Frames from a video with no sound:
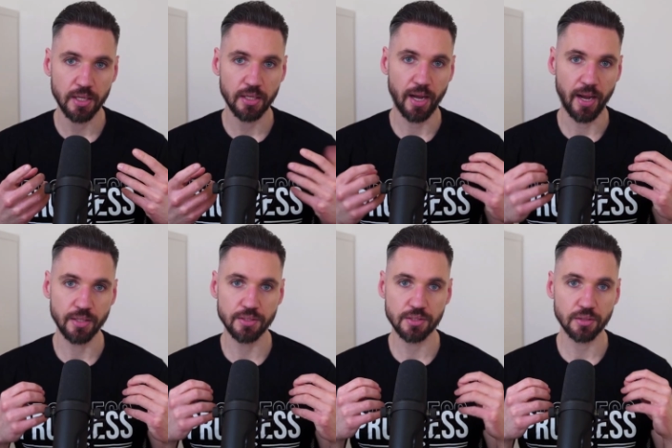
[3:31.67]

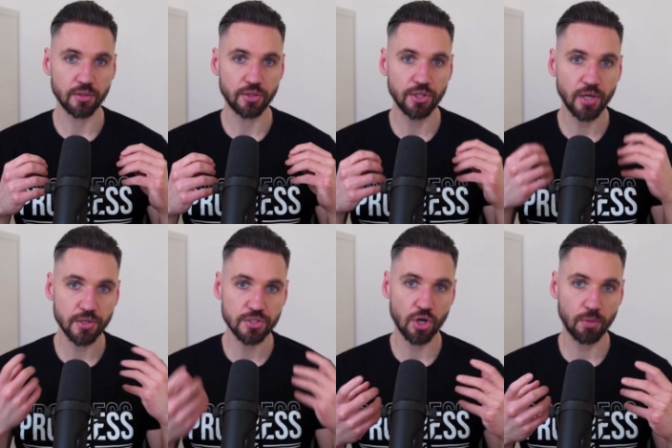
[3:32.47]
and here are
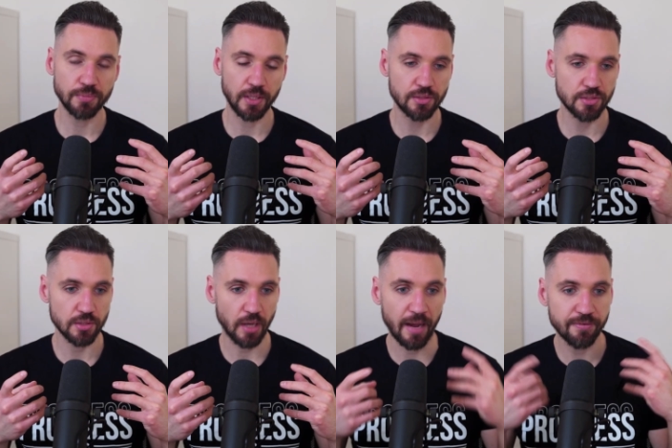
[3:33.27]
some that
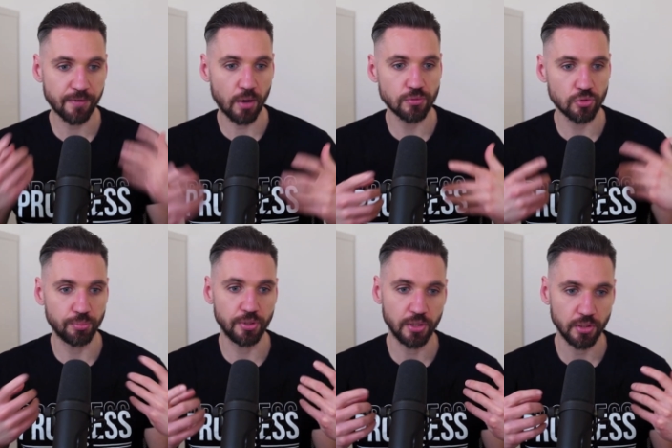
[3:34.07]
I found to
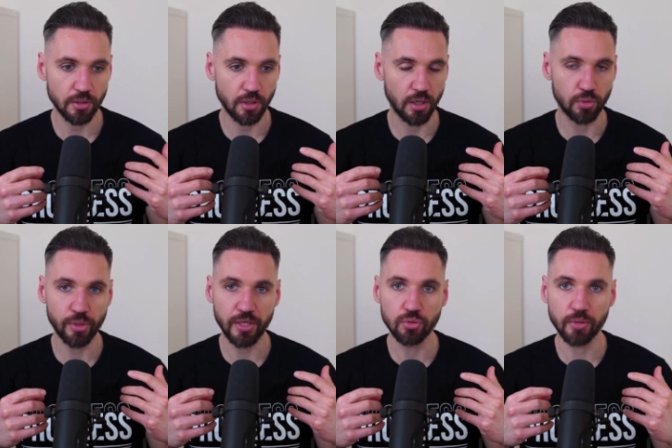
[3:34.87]
be uh,
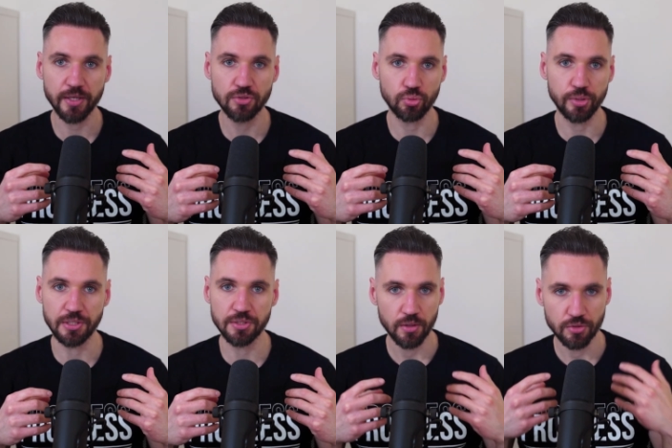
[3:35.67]
really great to
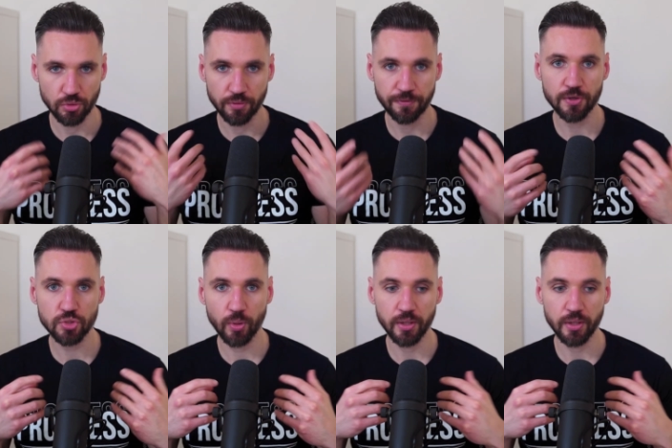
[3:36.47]
read. So the first one